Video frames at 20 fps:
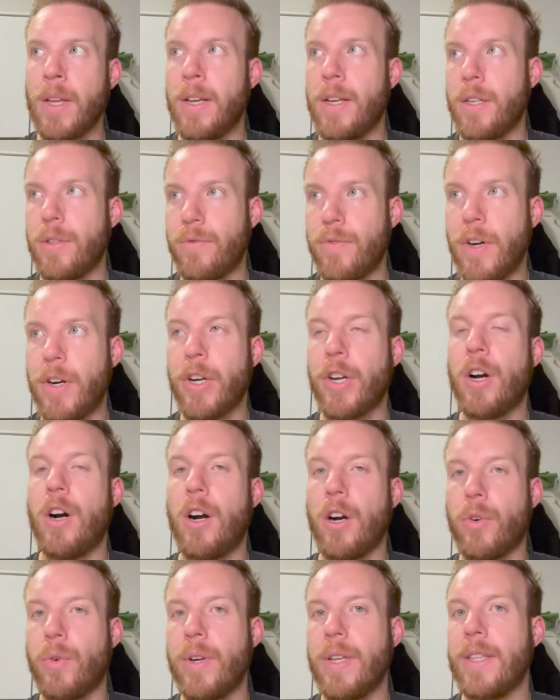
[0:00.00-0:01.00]
it's very
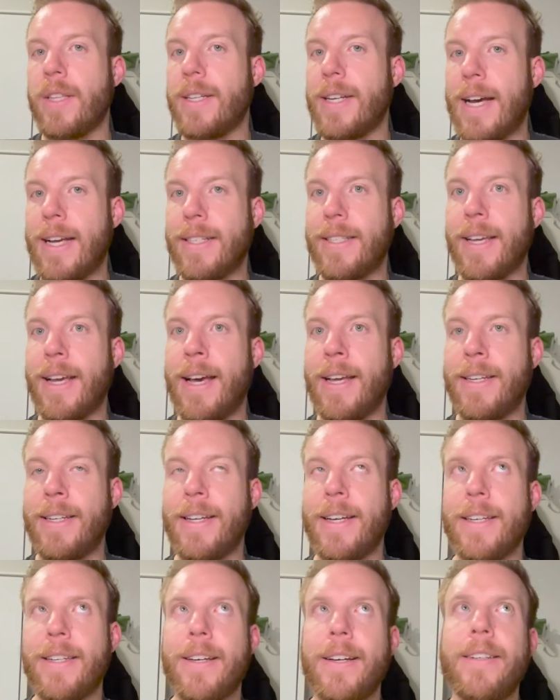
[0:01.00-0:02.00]
concrete, the task that had to
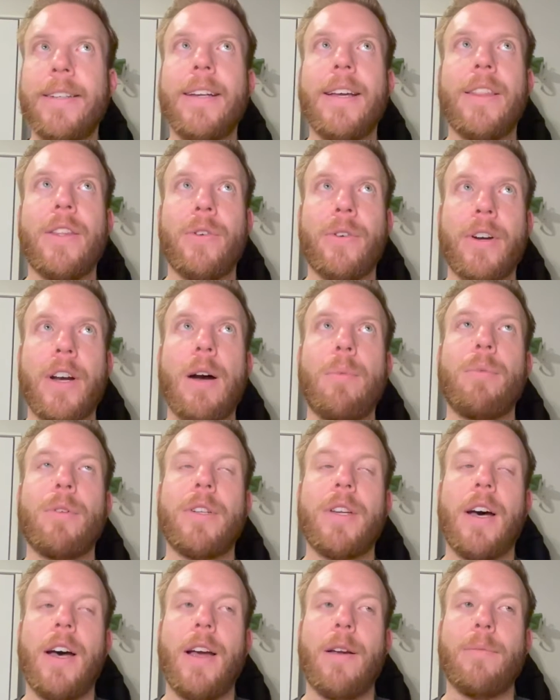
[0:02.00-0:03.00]
get done. And there were a couple
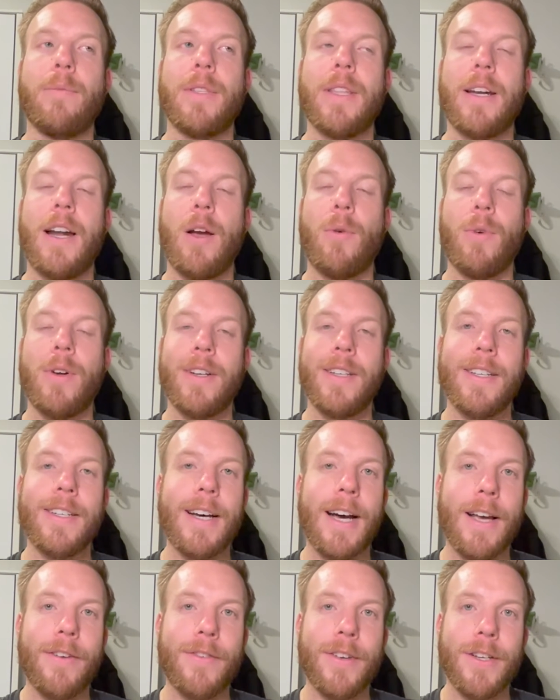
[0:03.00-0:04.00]
times that I wanted to
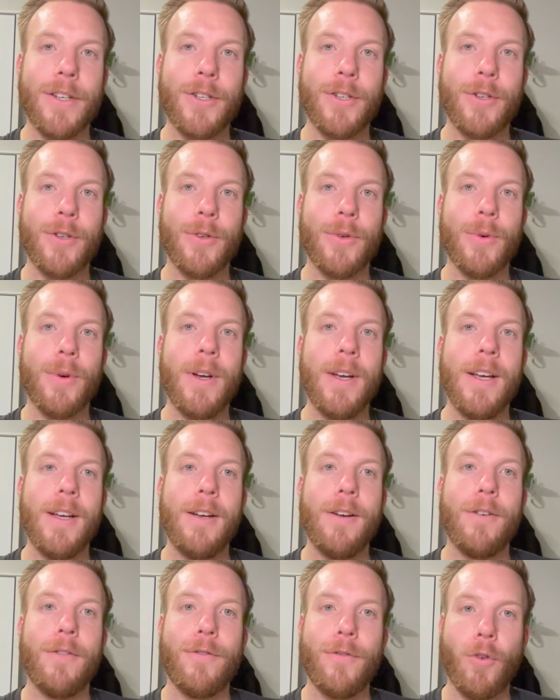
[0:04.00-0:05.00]
dive into
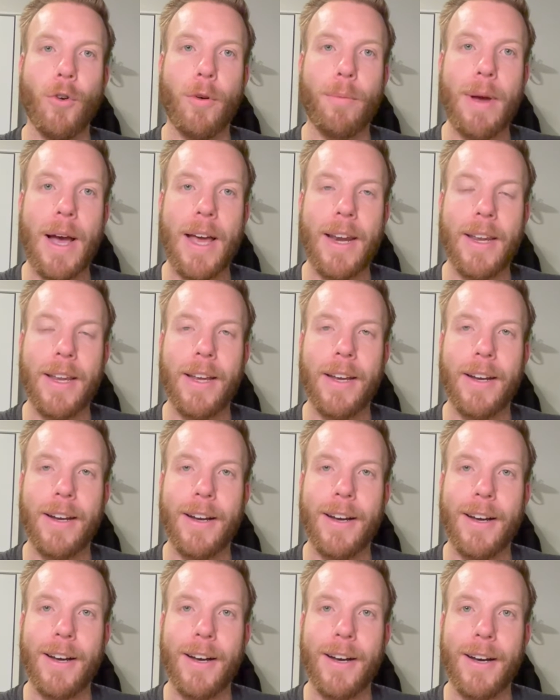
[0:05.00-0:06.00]

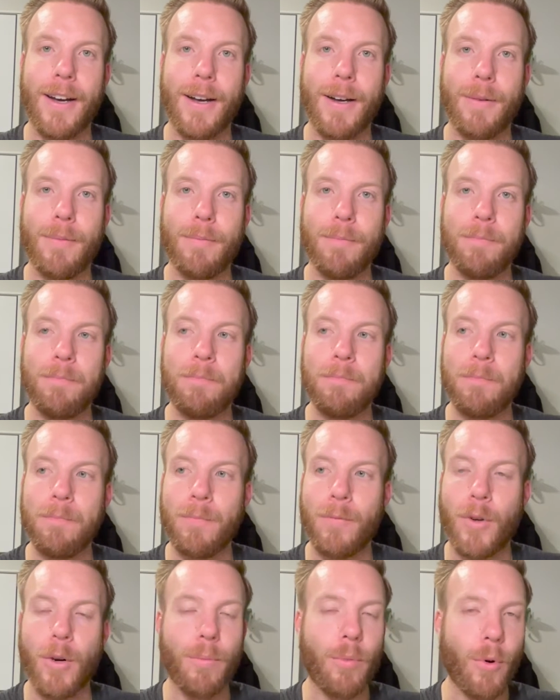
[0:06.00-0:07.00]
formatting
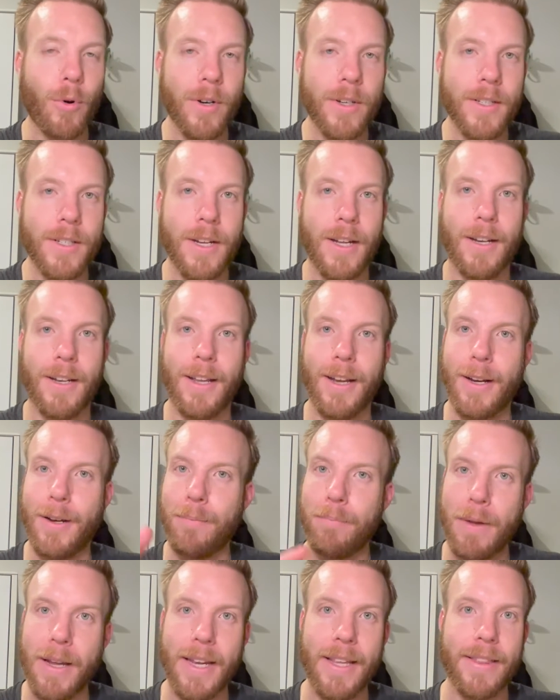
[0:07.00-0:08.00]
reports and like
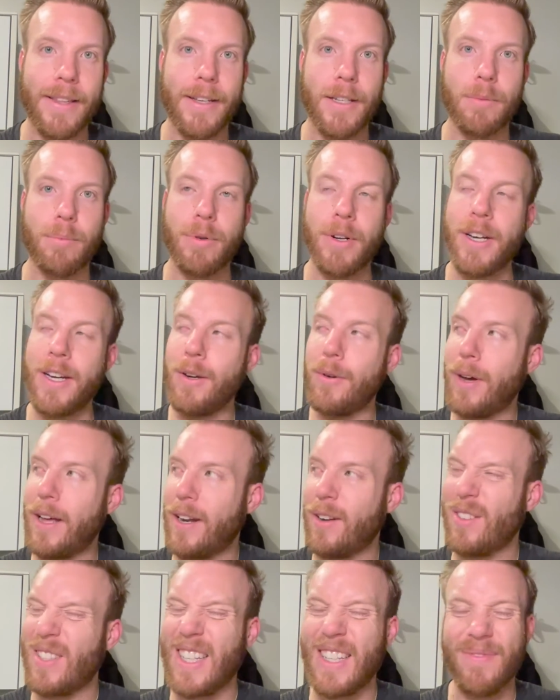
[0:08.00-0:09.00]
making things pretty. And
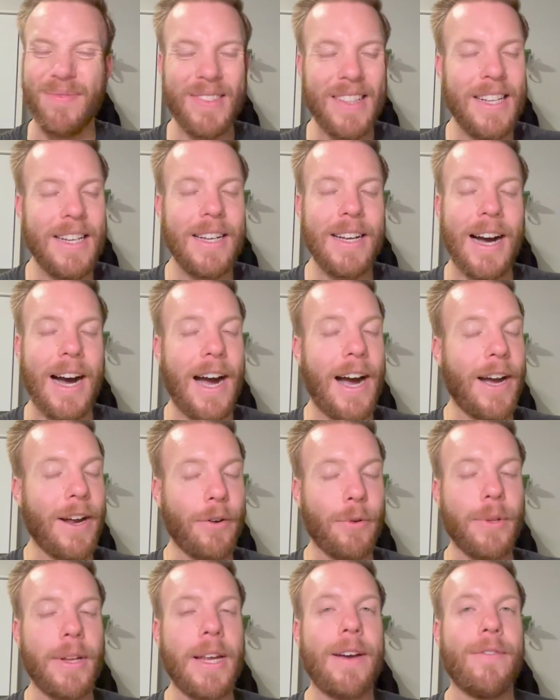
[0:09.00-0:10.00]
I was like, I
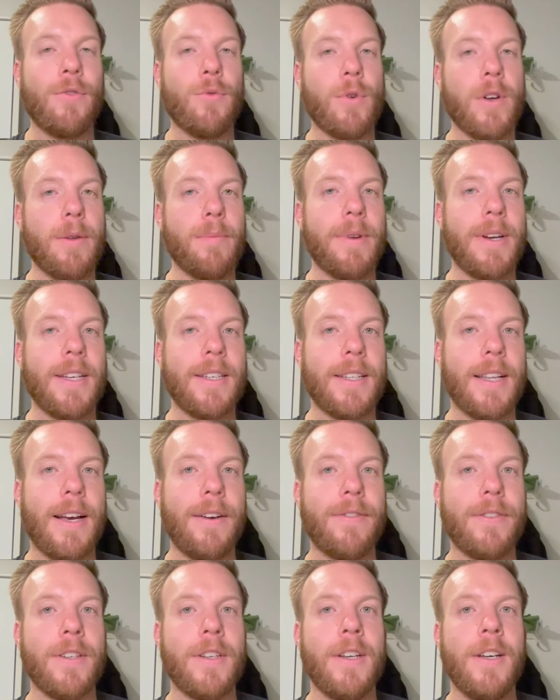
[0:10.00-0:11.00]
only have 20 minutes
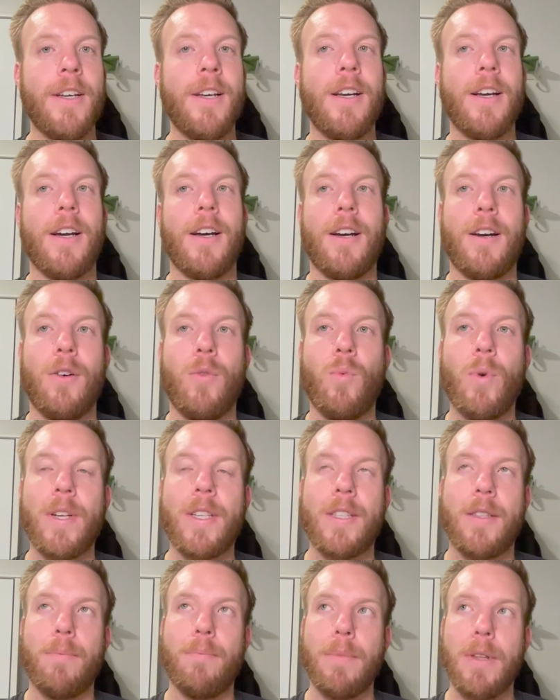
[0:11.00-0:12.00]
left.
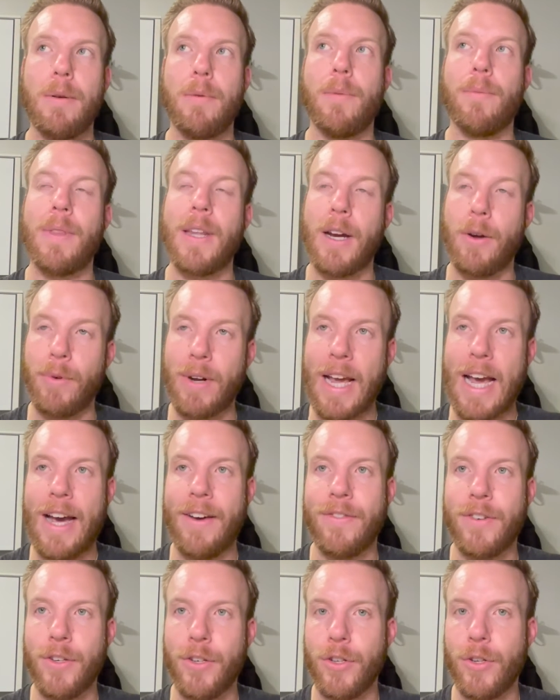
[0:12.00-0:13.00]
What's the minimum that I would have
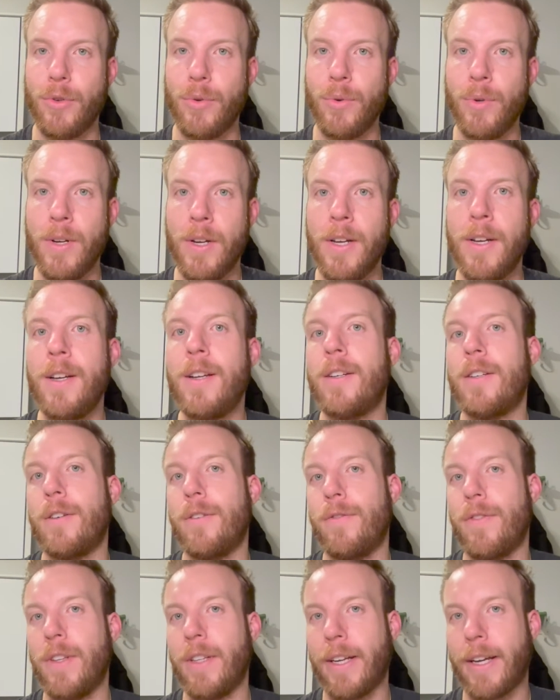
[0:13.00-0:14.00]
to do to
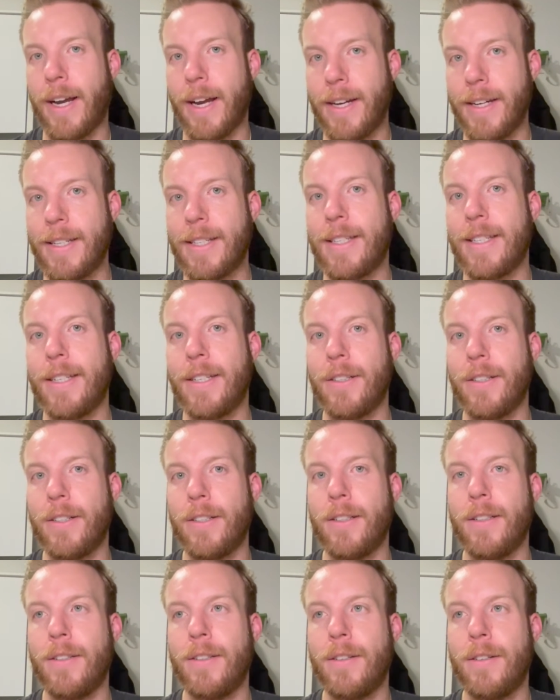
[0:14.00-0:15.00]
feel like I can
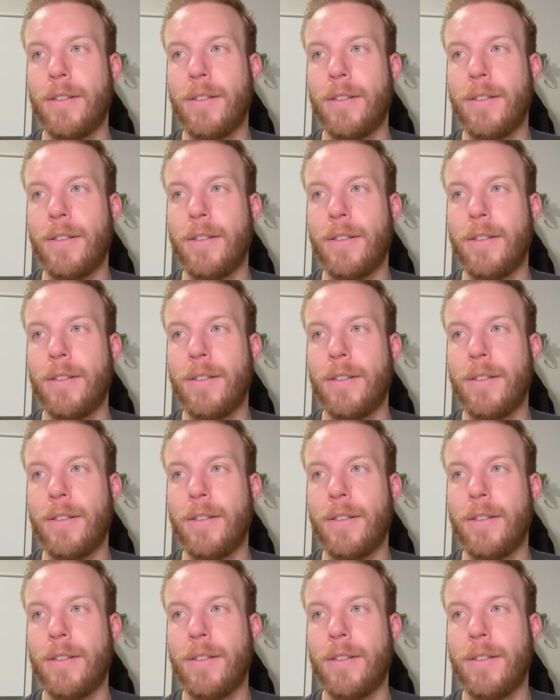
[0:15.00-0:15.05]
still